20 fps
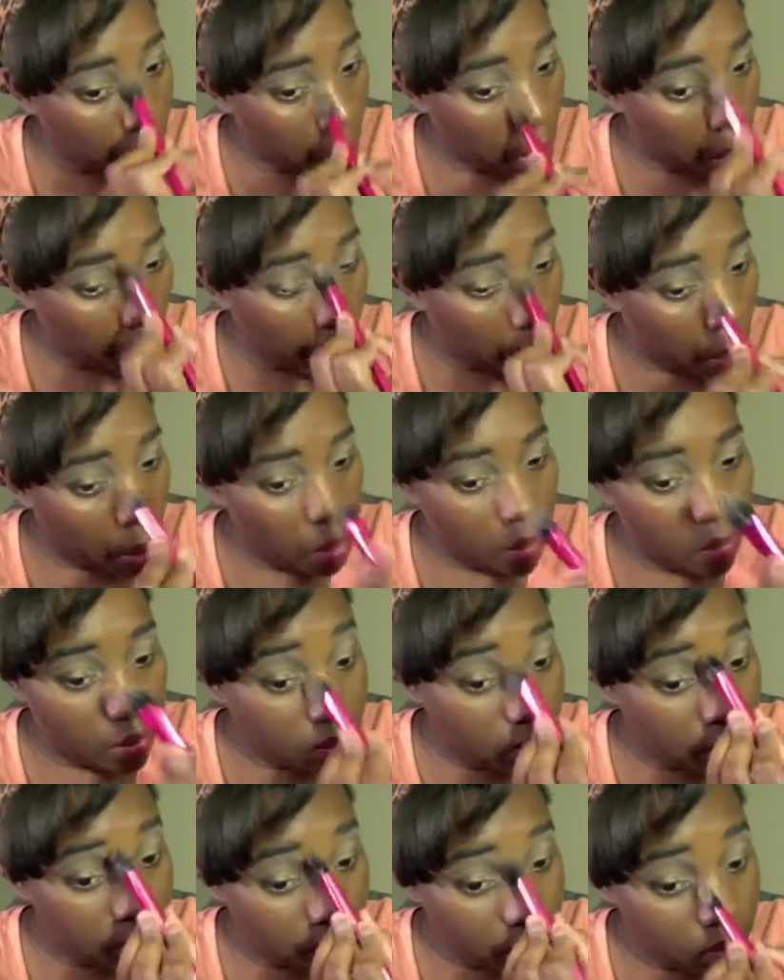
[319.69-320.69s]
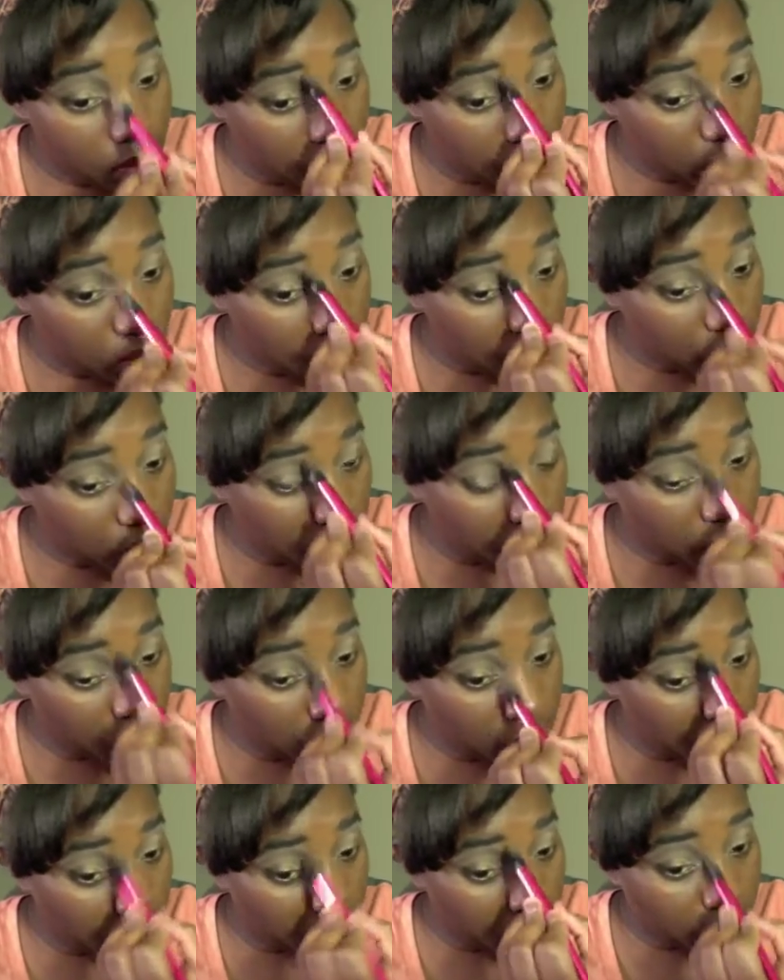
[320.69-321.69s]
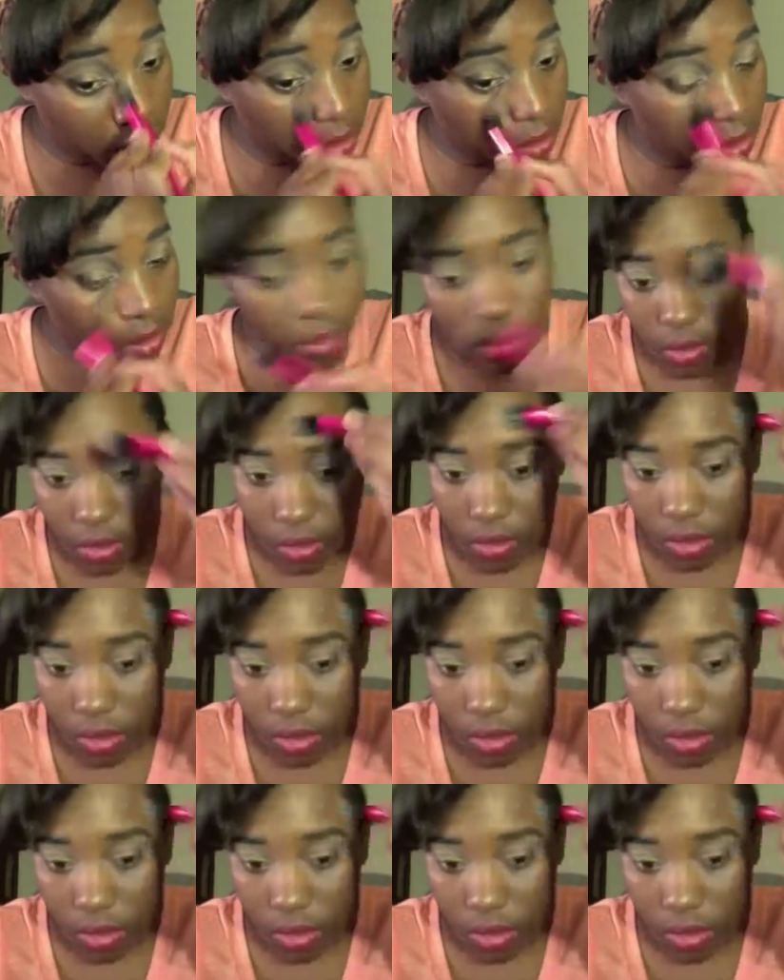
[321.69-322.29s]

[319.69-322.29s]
what I did. Thank you guys so very much.